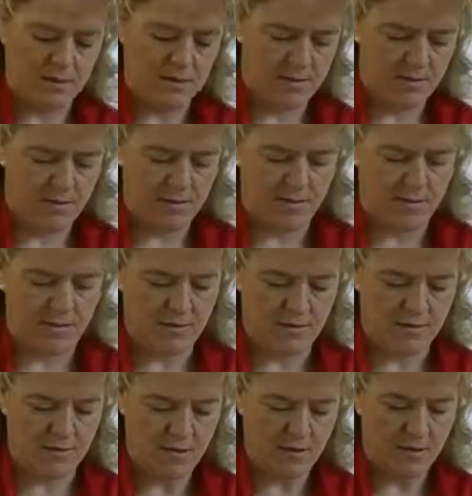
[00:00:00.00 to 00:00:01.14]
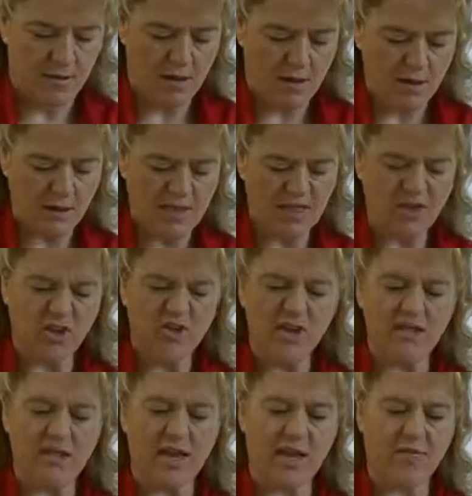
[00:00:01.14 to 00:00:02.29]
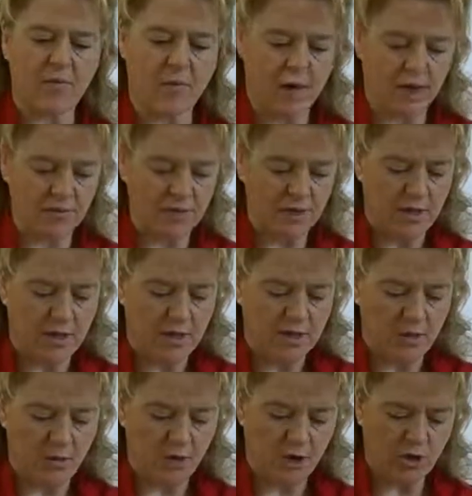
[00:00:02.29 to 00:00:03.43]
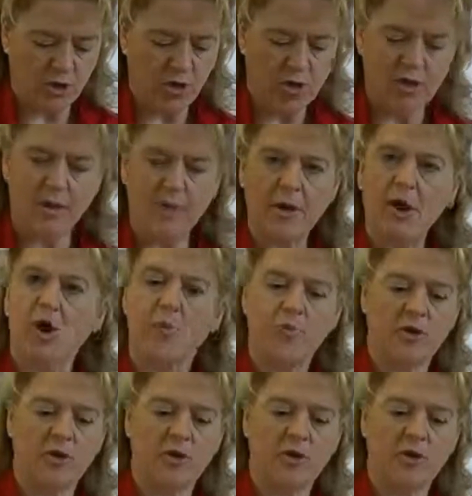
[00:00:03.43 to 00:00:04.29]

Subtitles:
It's one of these good things to have around. So when you're coming home,